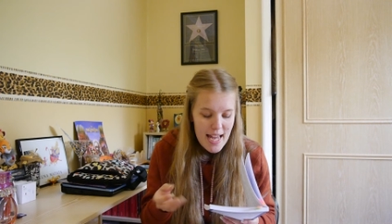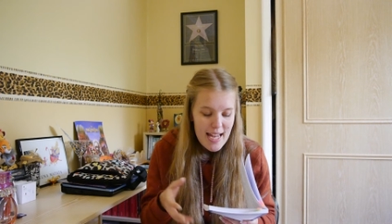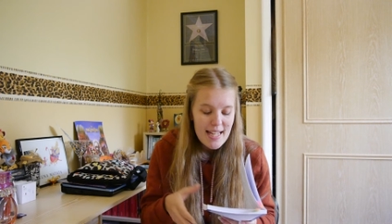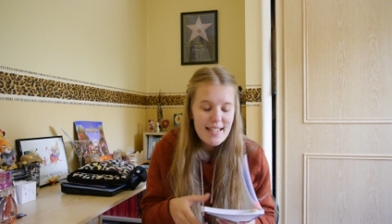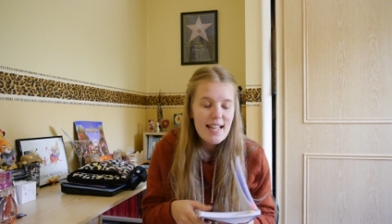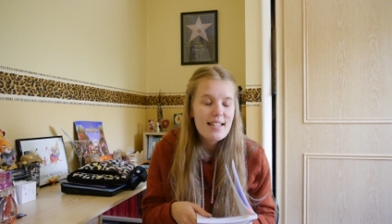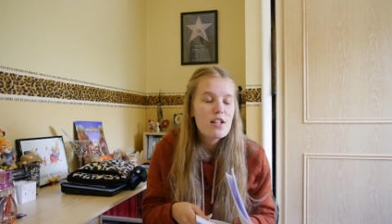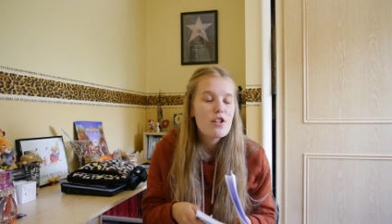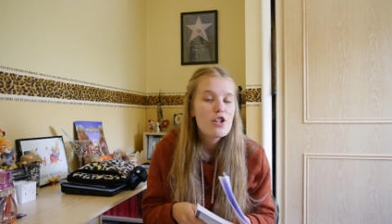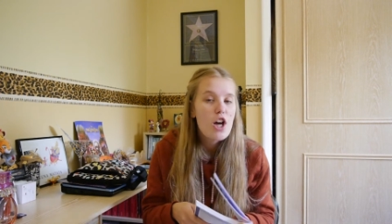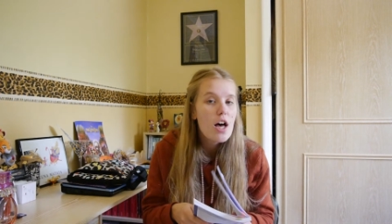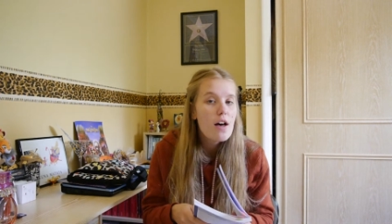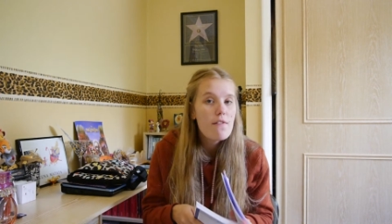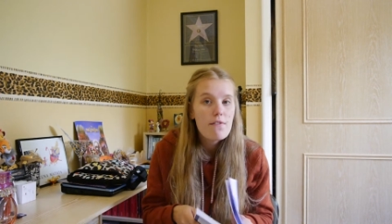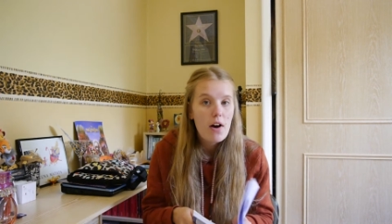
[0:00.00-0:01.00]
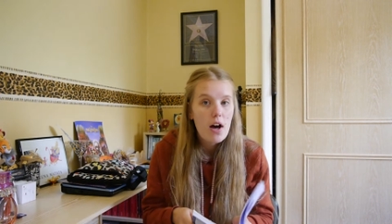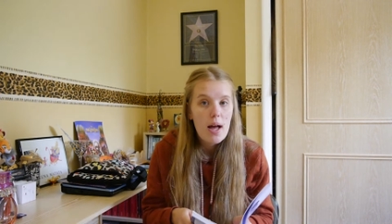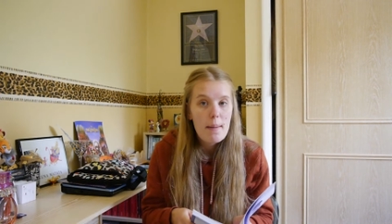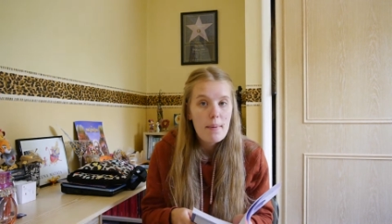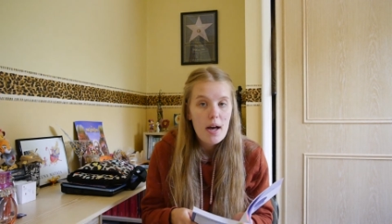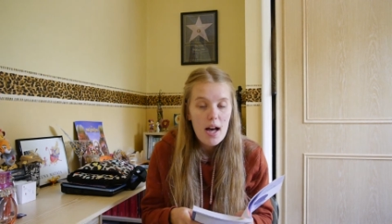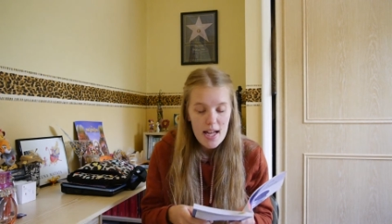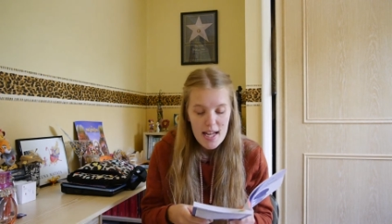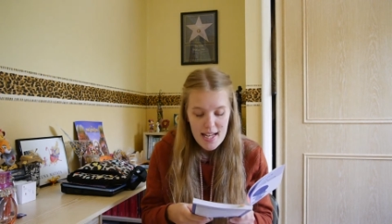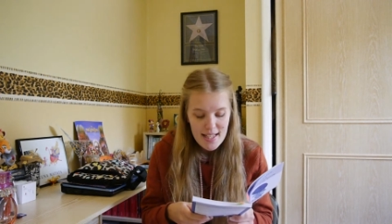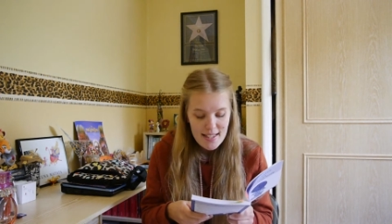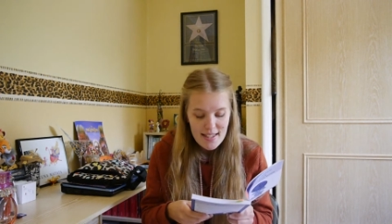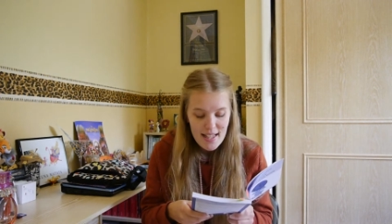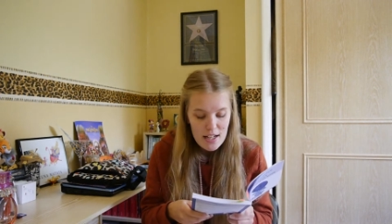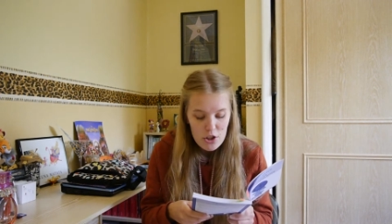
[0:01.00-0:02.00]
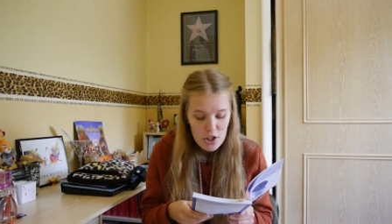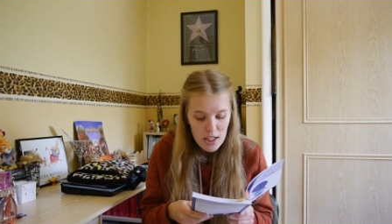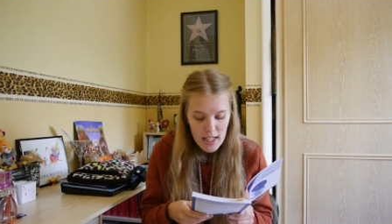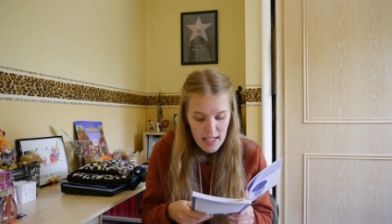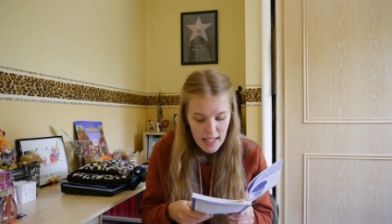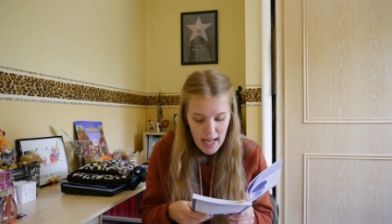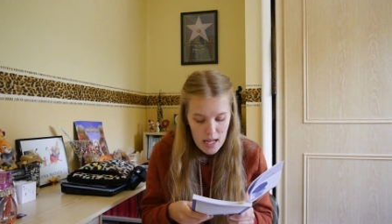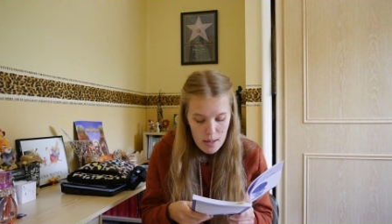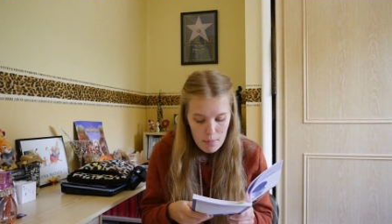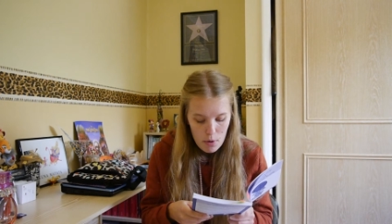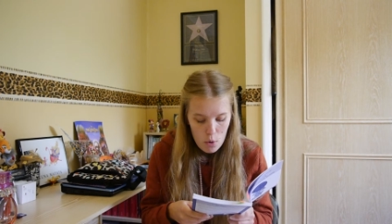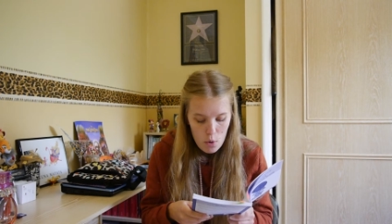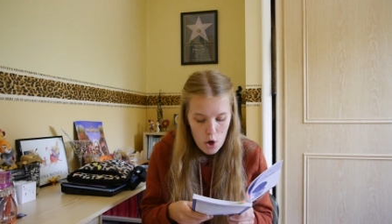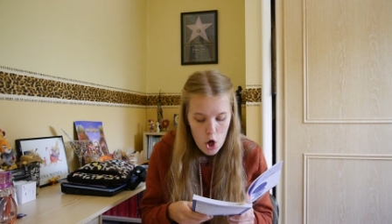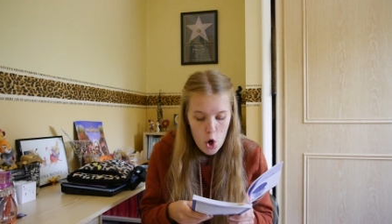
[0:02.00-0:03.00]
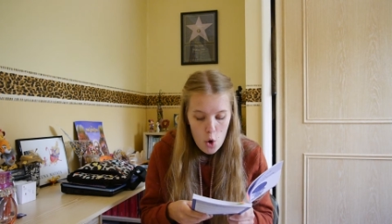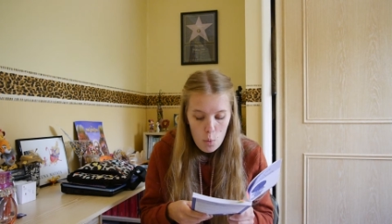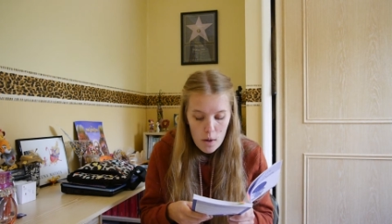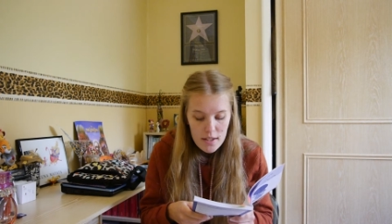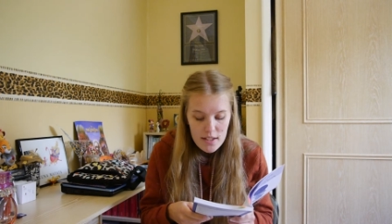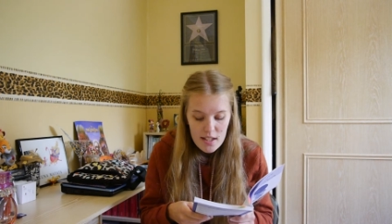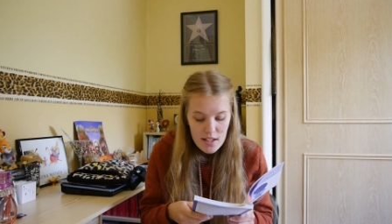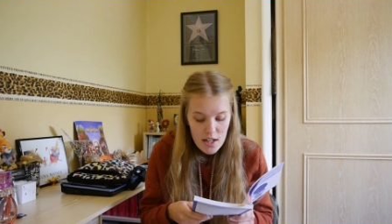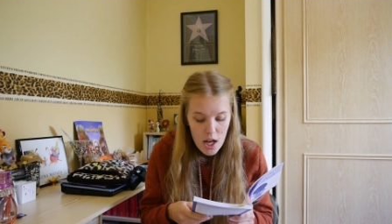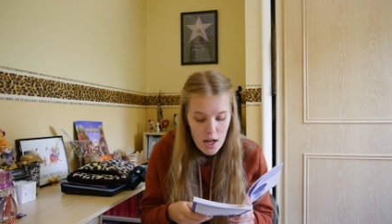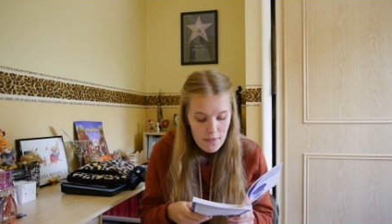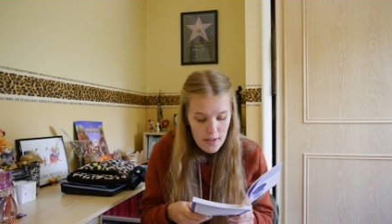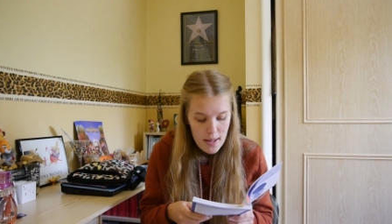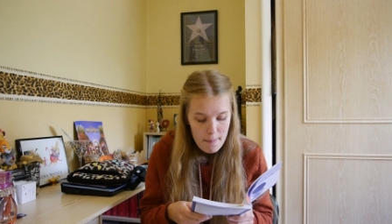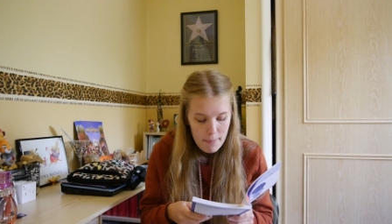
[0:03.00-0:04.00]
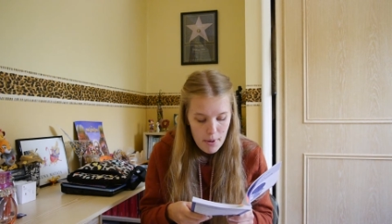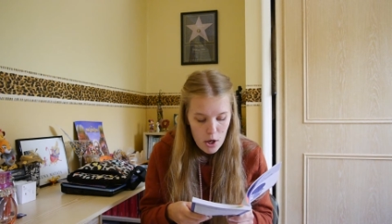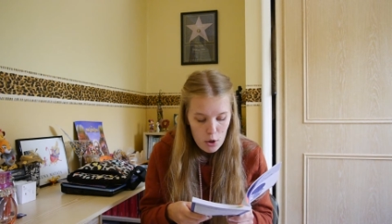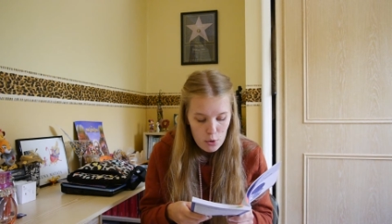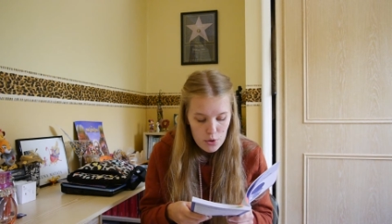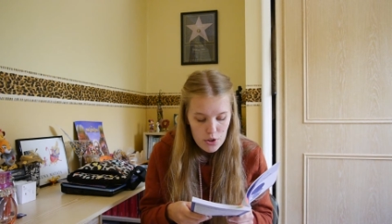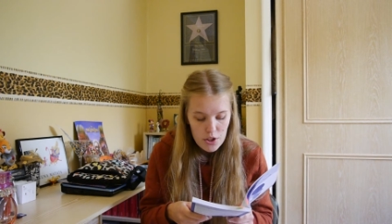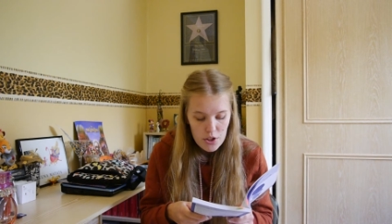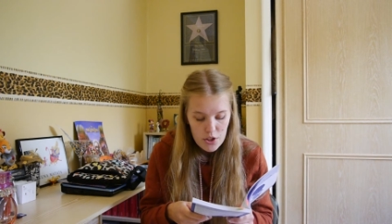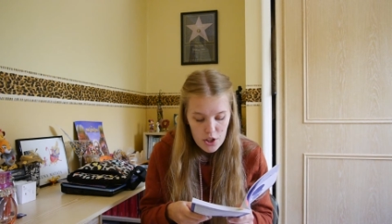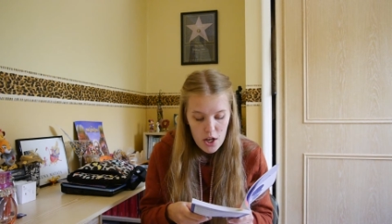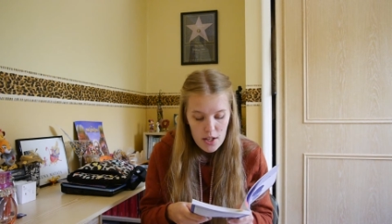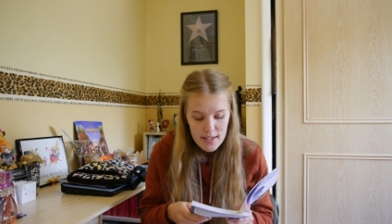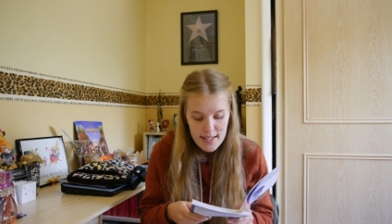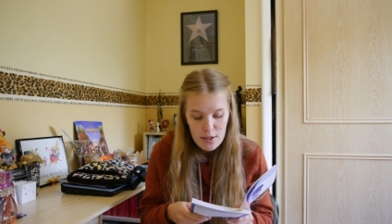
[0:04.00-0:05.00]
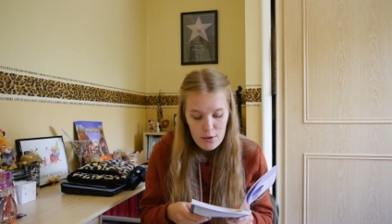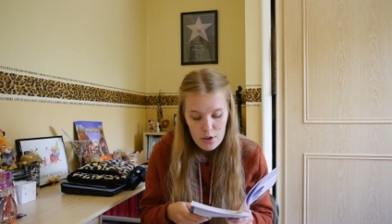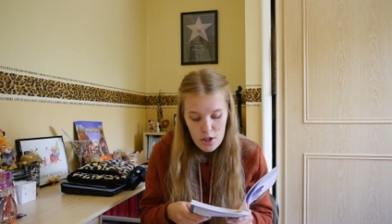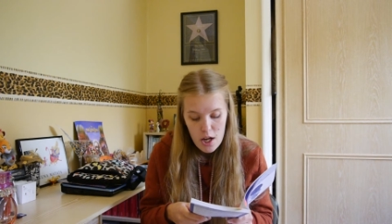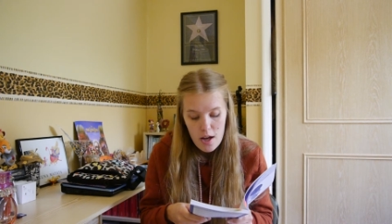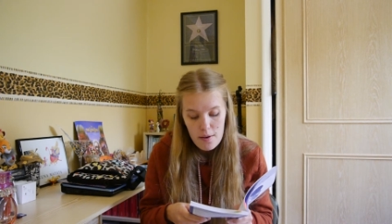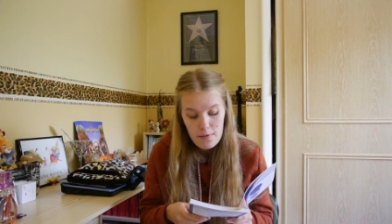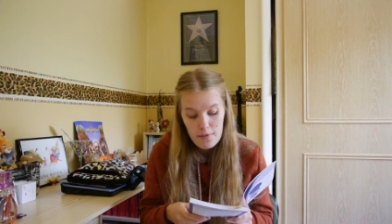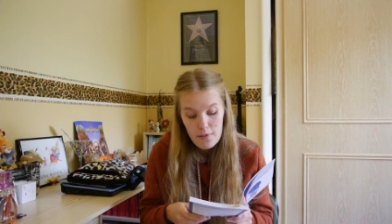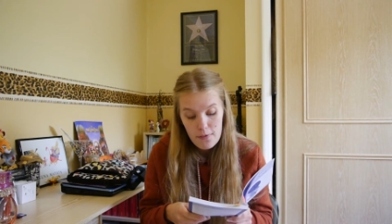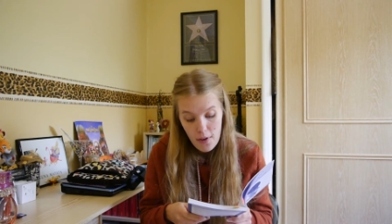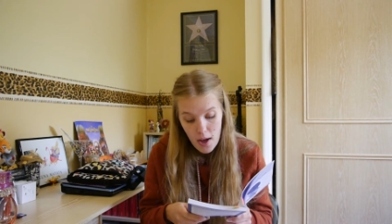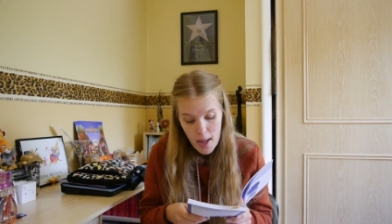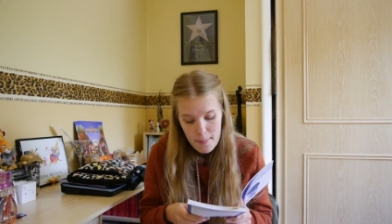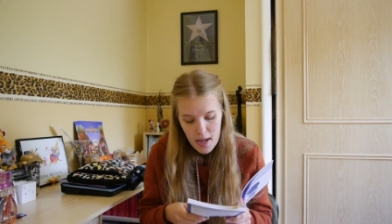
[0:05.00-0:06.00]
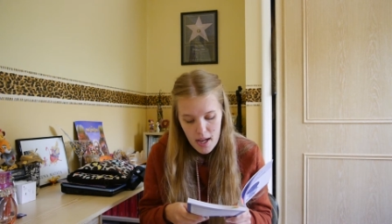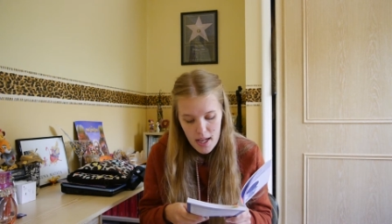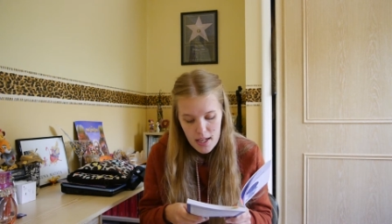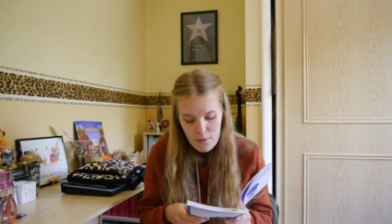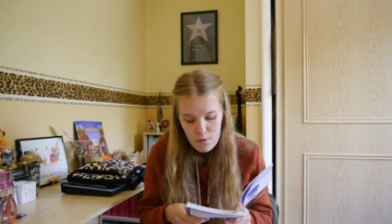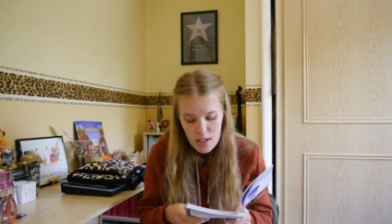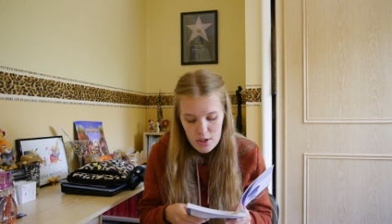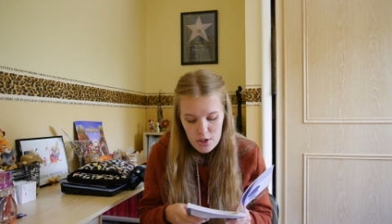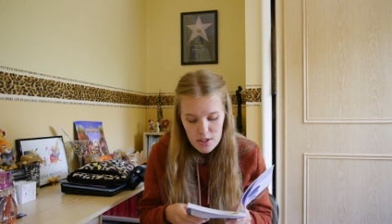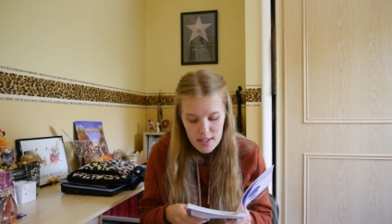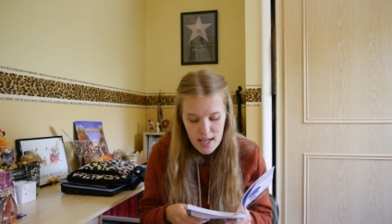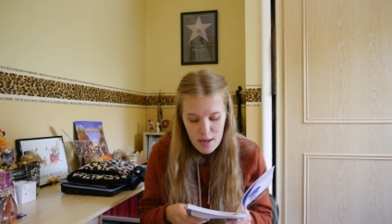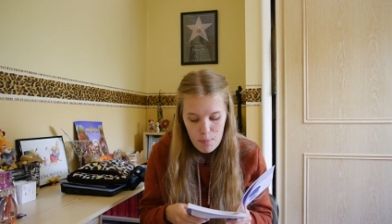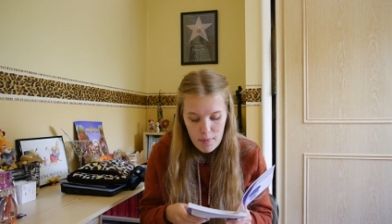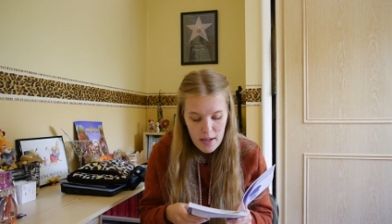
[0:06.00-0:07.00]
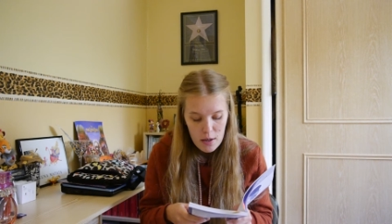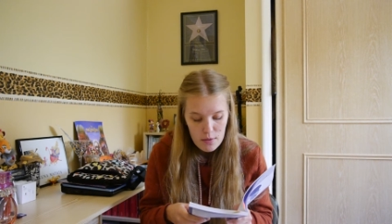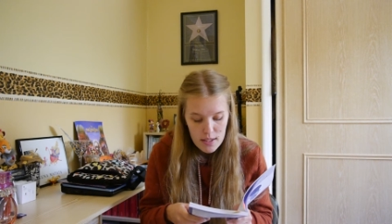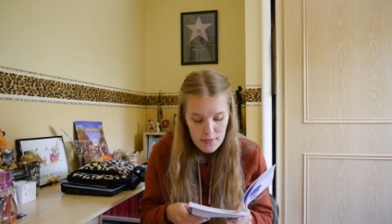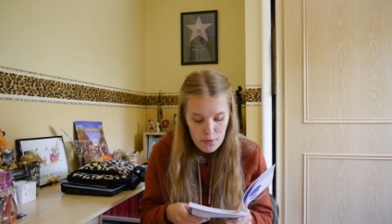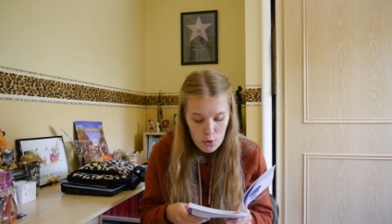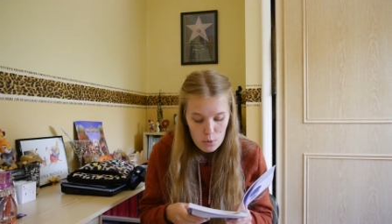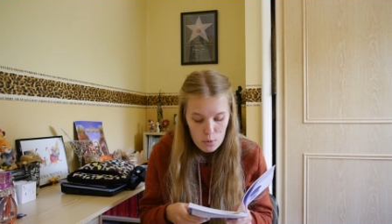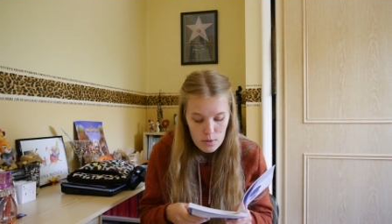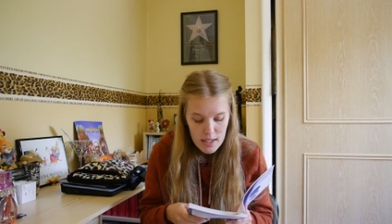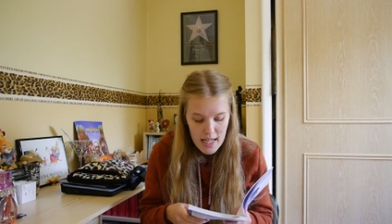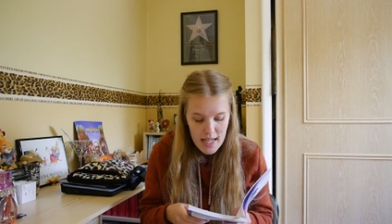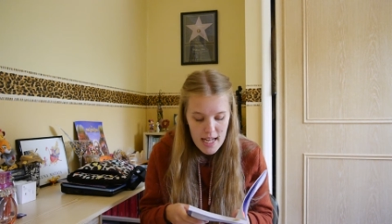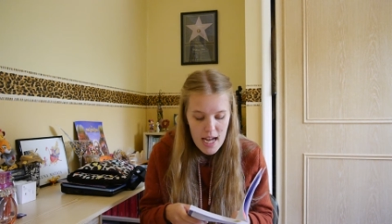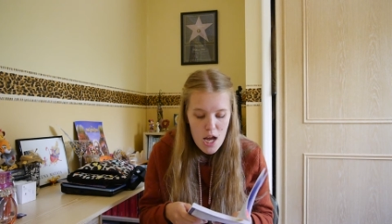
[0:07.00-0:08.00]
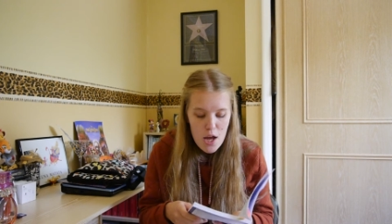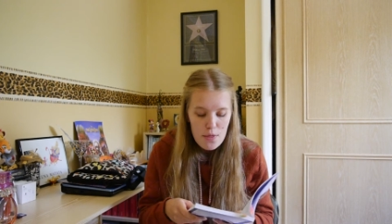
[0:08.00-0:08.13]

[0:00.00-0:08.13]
He says a nerve fibre is essentially a cable. Once a nerve impulse starts down a nerve fibre, it reaches the end without difficulty.